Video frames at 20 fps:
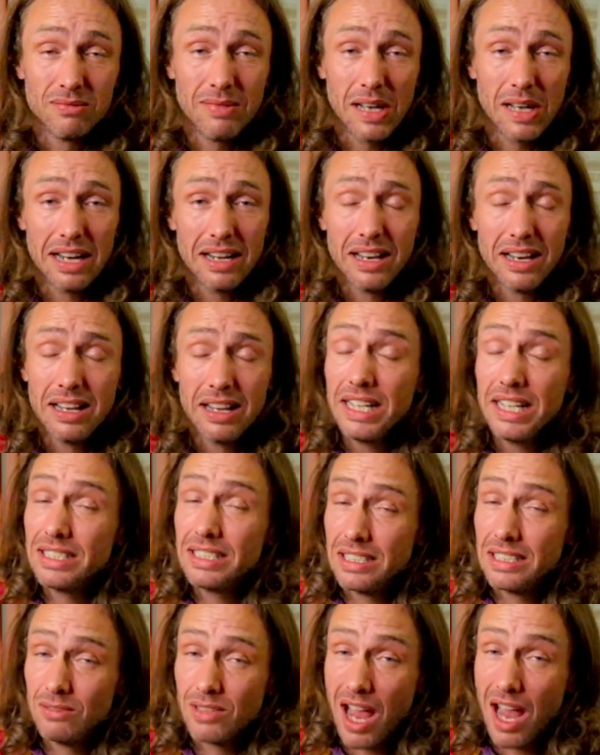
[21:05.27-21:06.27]
and they seem
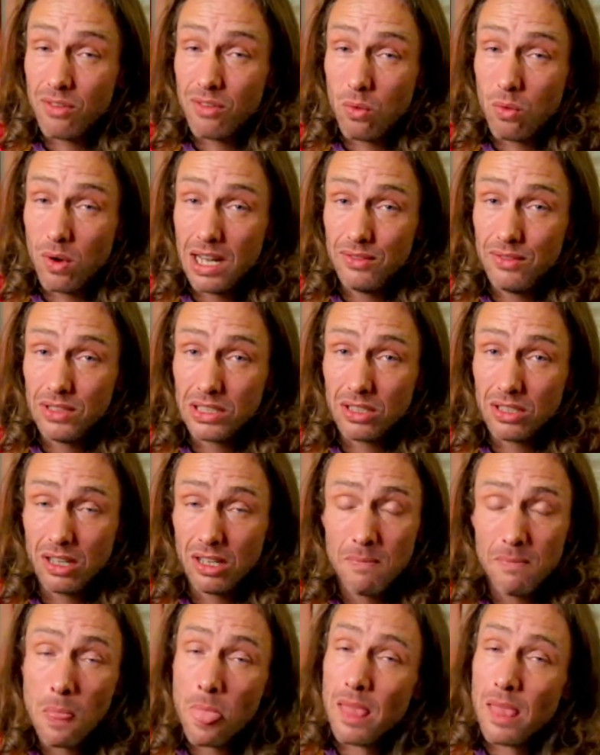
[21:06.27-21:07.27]
to have a whale of a time.
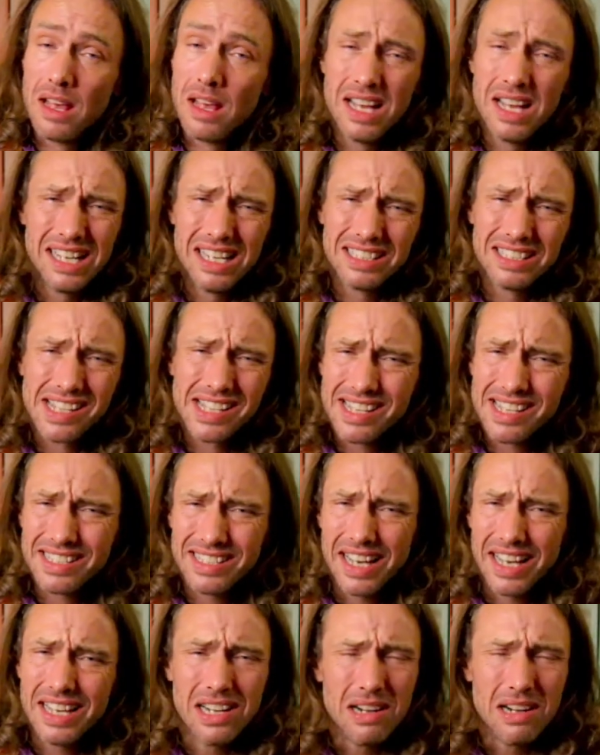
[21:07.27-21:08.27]
As I say,
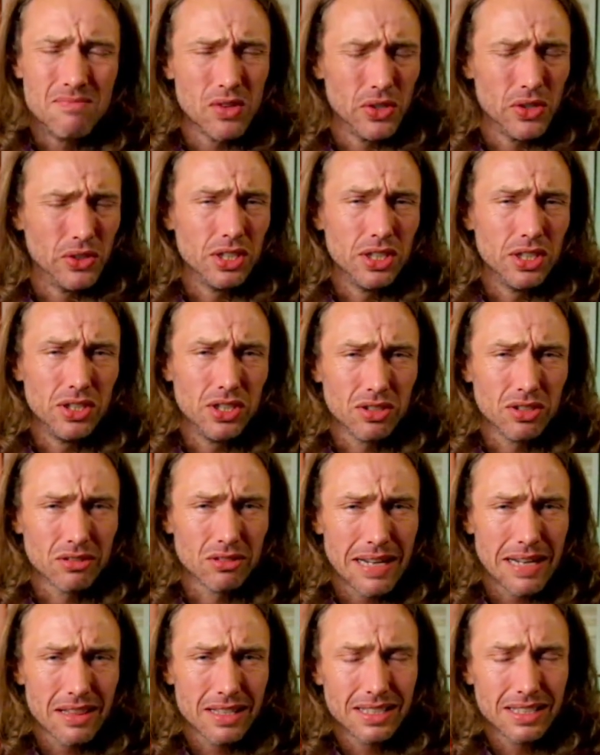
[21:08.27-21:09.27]
I'm not too sure
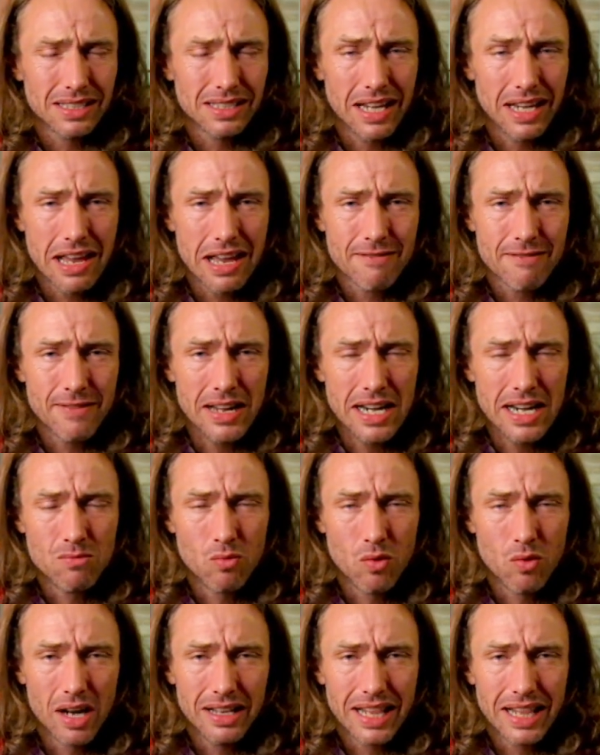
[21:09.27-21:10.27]
about the snake venom
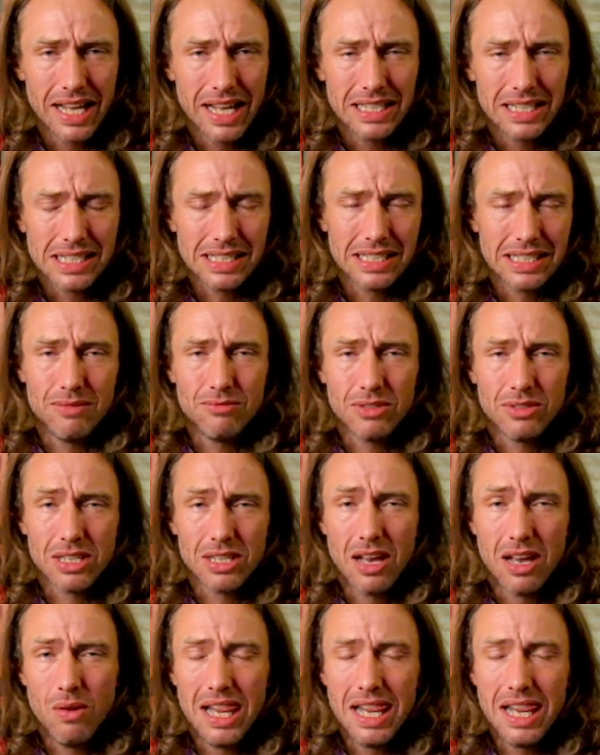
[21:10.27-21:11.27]
one. That just seems a
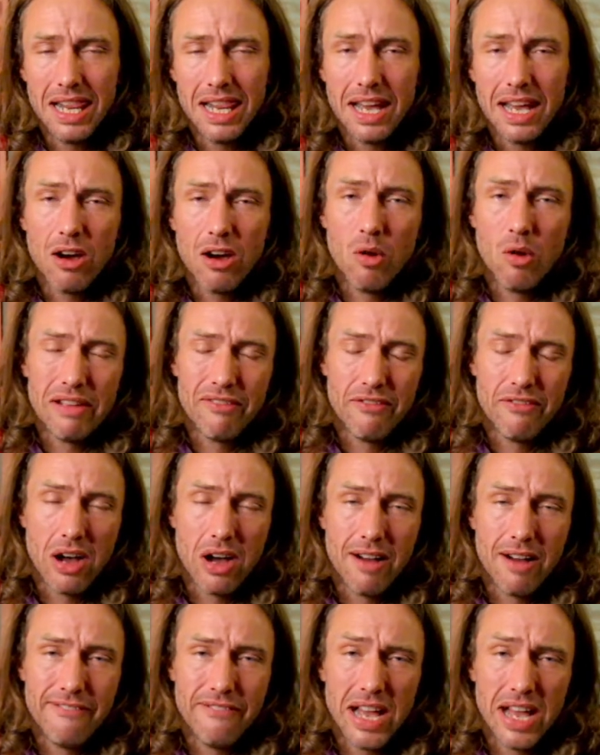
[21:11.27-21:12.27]
little bit
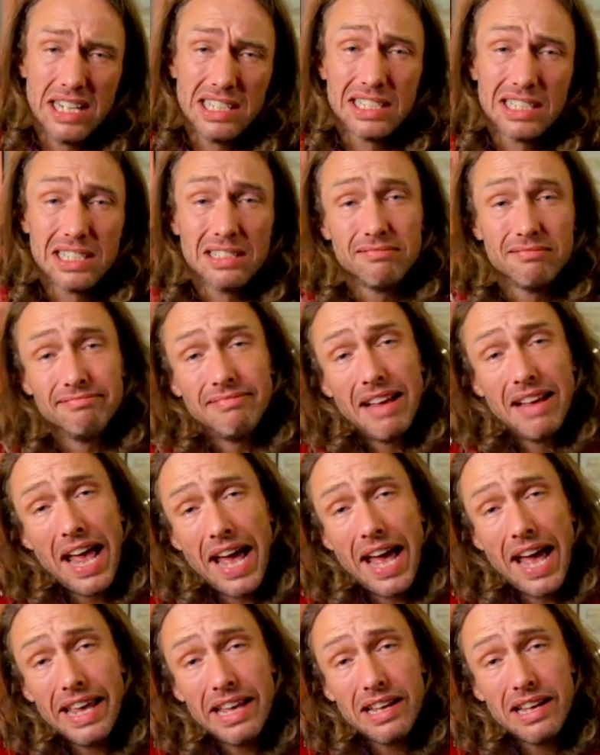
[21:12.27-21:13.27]
far-fetched.
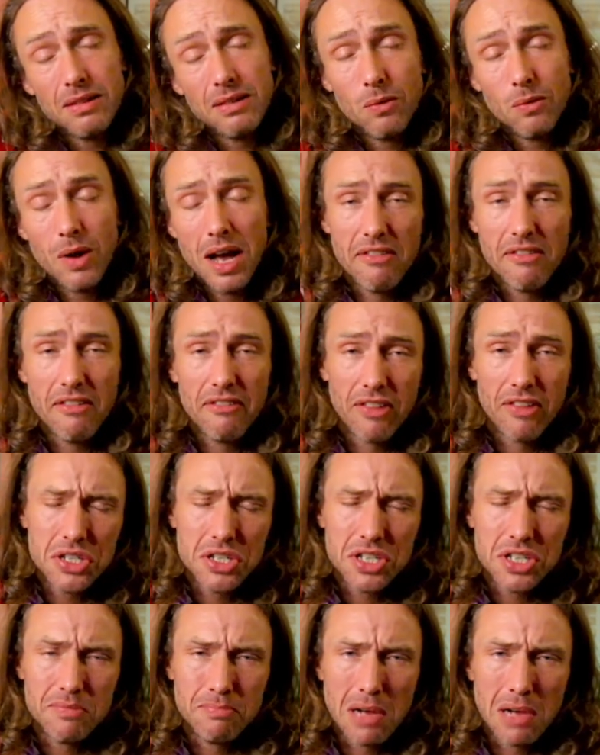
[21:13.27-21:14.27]
Hey, whatever floats
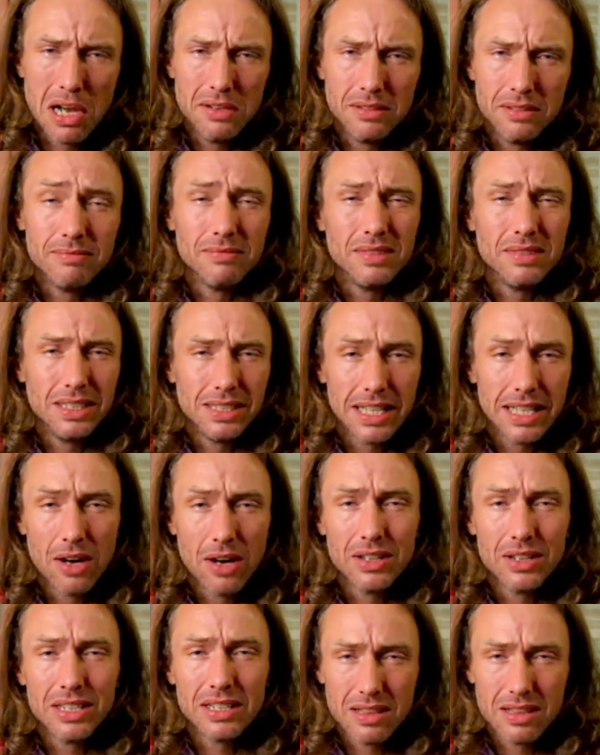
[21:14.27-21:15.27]
your boat. You see how
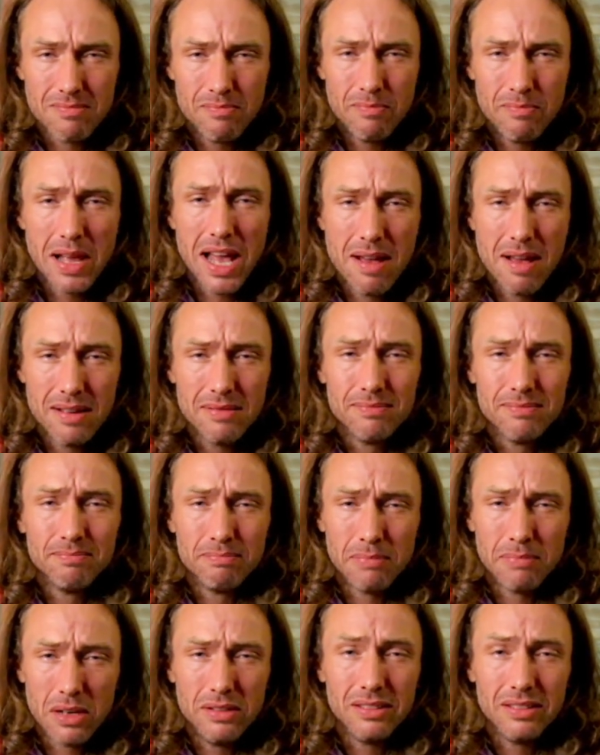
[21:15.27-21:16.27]
I've done the bear
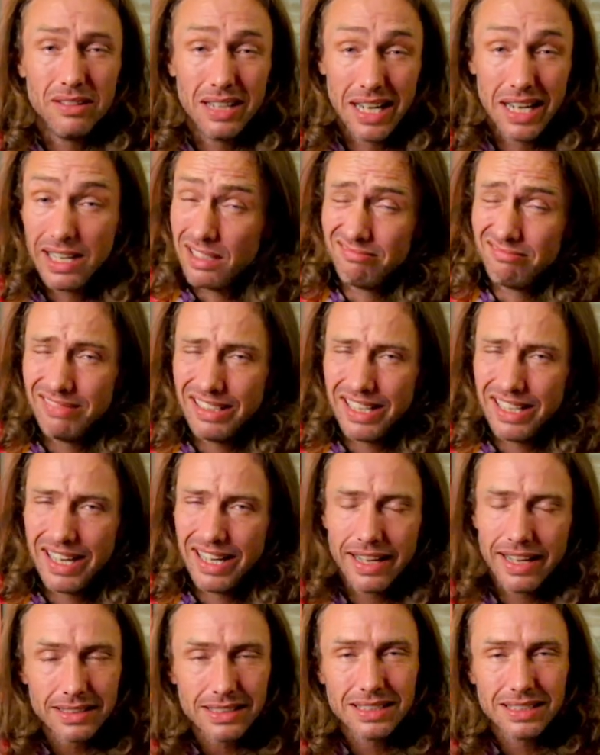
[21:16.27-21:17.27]
boat link? Yeah,
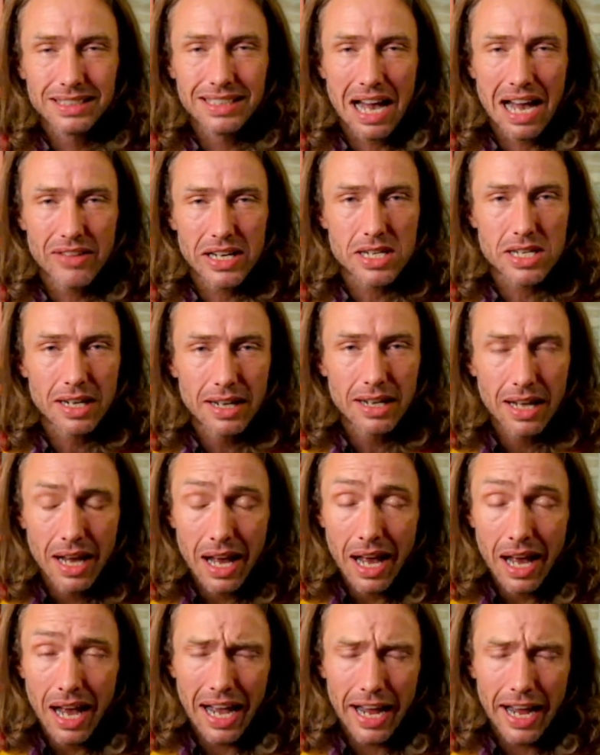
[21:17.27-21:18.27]
savage.
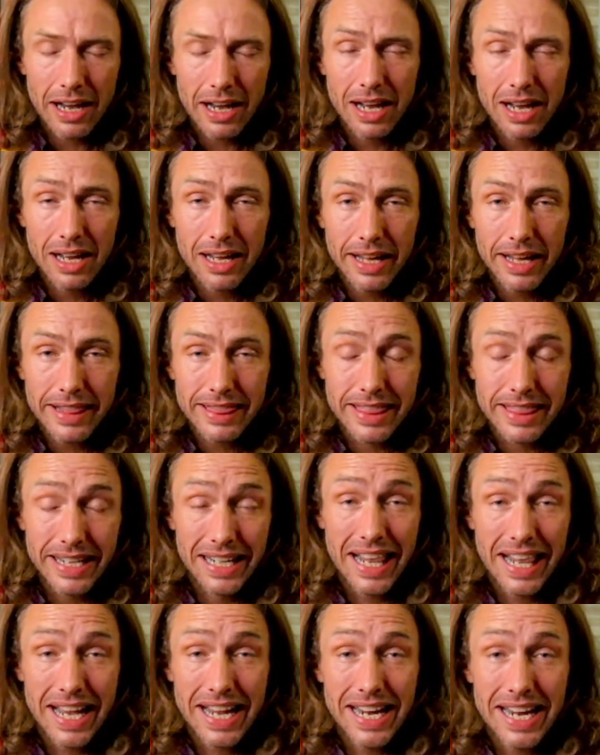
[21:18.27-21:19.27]
And the
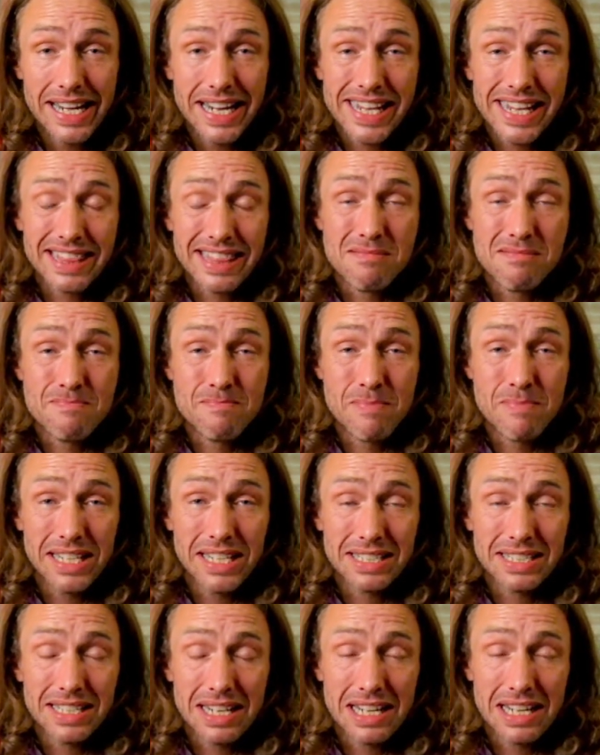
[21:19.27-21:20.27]
lady that
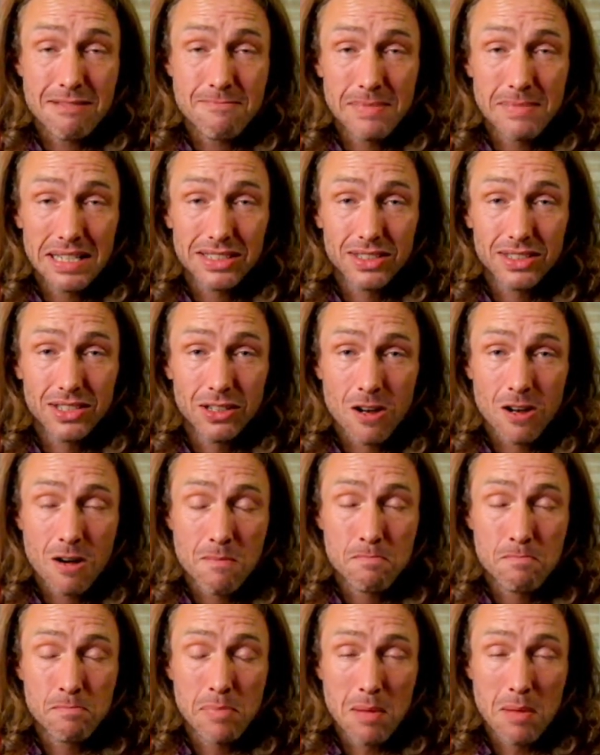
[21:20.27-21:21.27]
basically mistook a
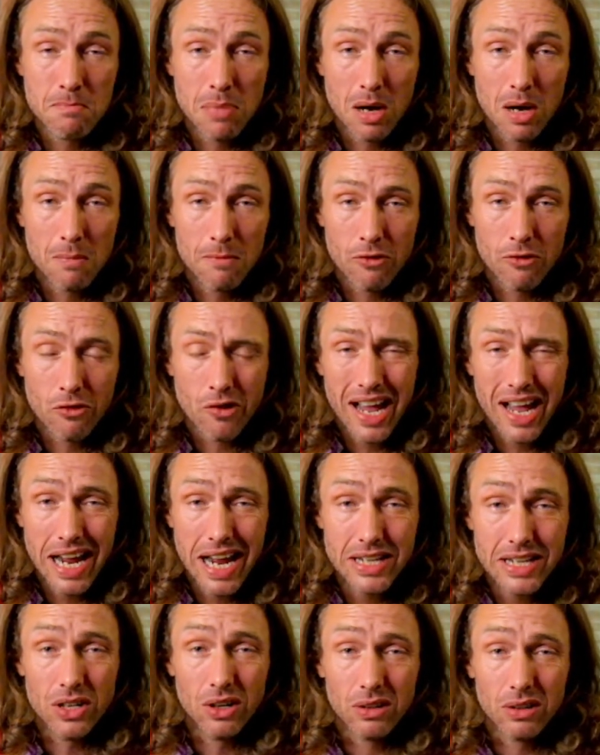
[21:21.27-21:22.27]
pom-pom for a
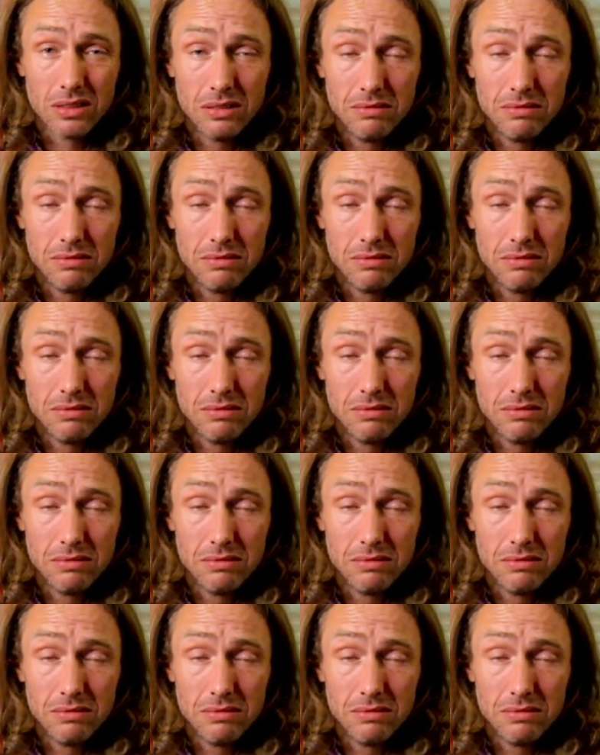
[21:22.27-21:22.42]
hedgehog.